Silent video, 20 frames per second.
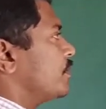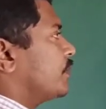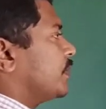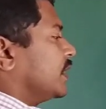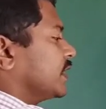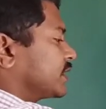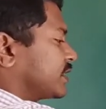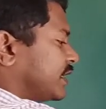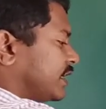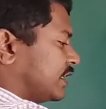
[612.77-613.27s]

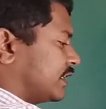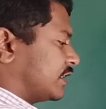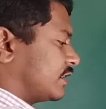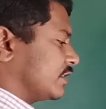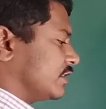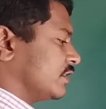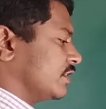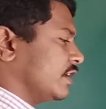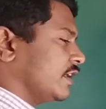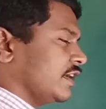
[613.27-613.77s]
first and
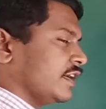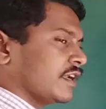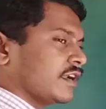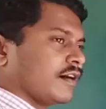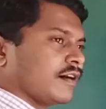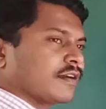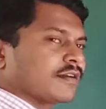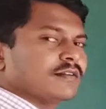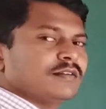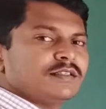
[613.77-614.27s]
third layer
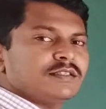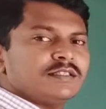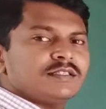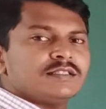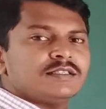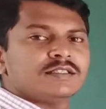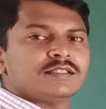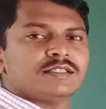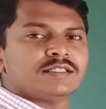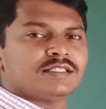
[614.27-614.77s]
are
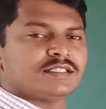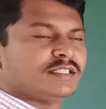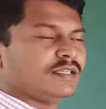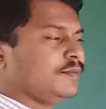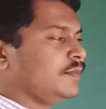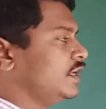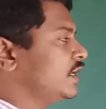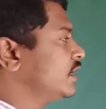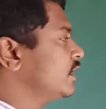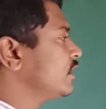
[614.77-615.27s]

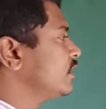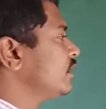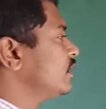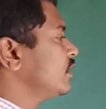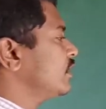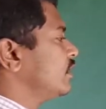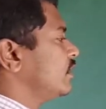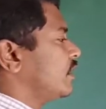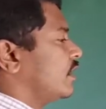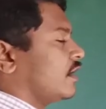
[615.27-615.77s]
similar
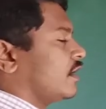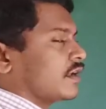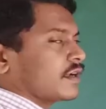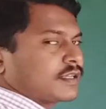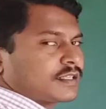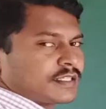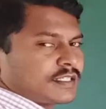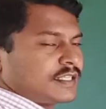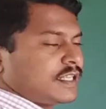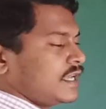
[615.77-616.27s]

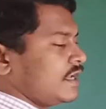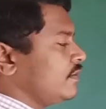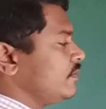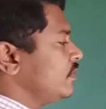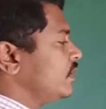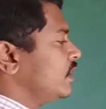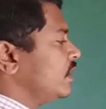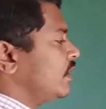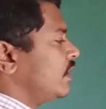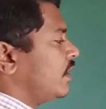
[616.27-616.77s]
or same,
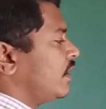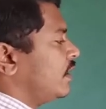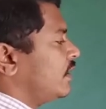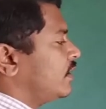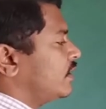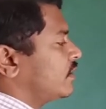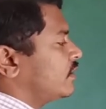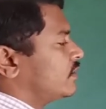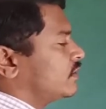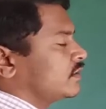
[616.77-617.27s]

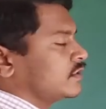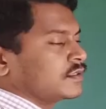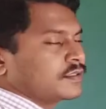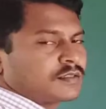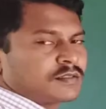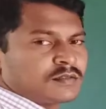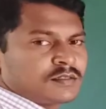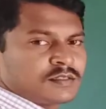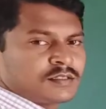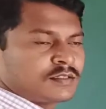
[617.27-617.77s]
and
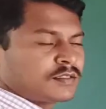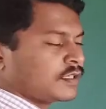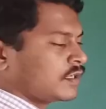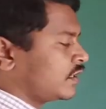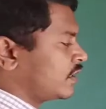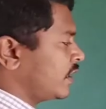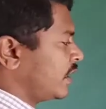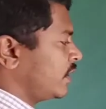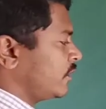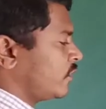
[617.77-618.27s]

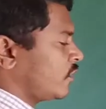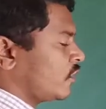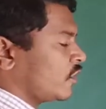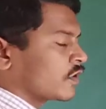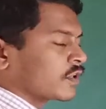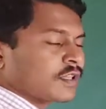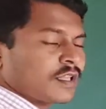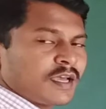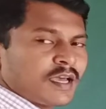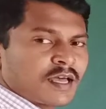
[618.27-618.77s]
third and
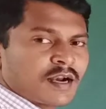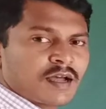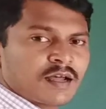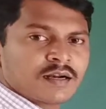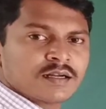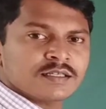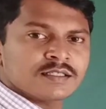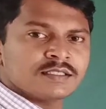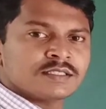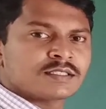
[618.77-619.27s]
fourth layer
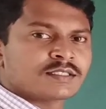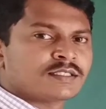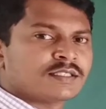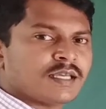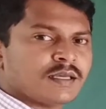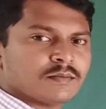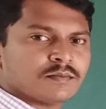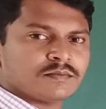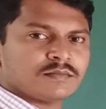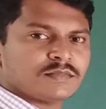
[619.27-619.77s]
are
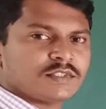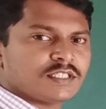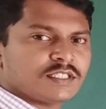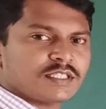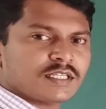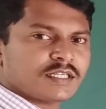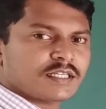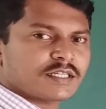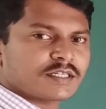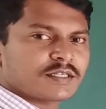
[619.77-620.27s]
same,
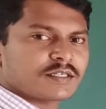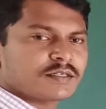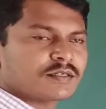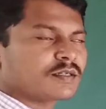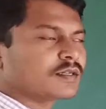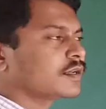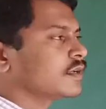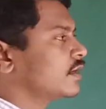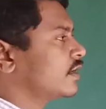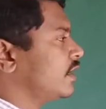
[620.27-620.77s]
isn't it?
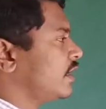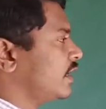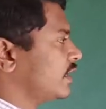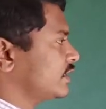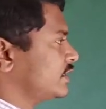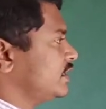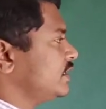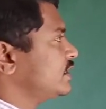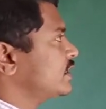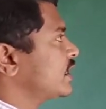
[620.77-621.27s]

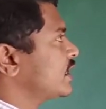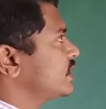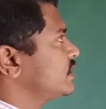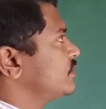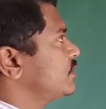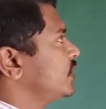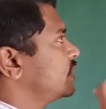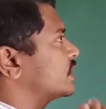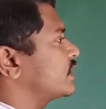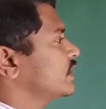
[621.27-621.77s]
Like this
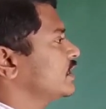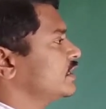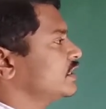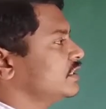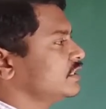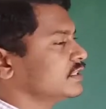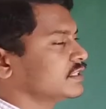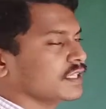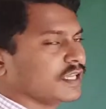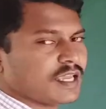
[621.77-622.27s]

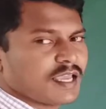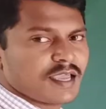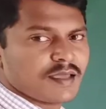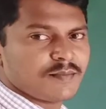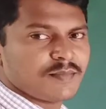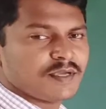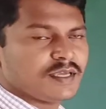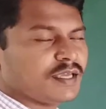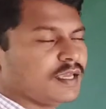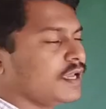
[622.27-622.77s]
arrangement is
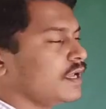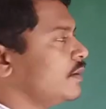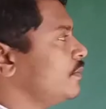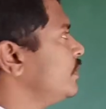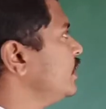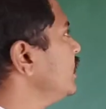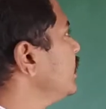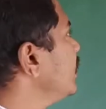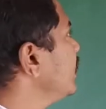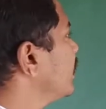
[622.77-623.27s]

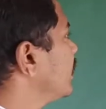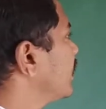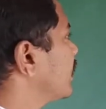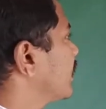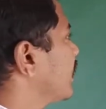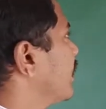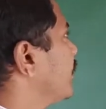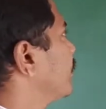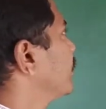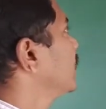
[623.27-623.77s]
AB
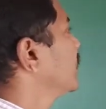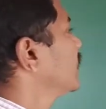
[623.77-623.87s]
type.